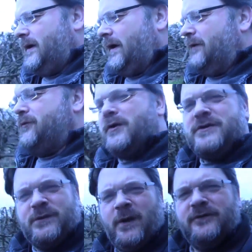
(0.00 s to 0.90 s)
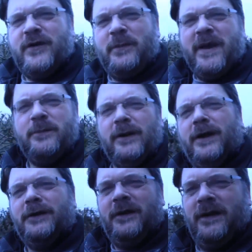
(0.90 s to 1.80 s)
I've noticed quite a few people
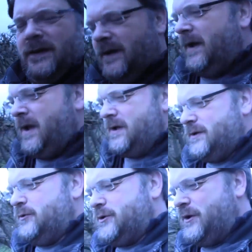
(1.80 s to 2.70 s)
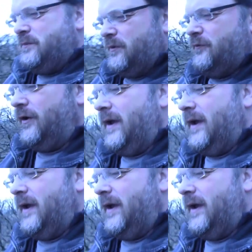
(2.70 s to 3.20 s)
on YouTube have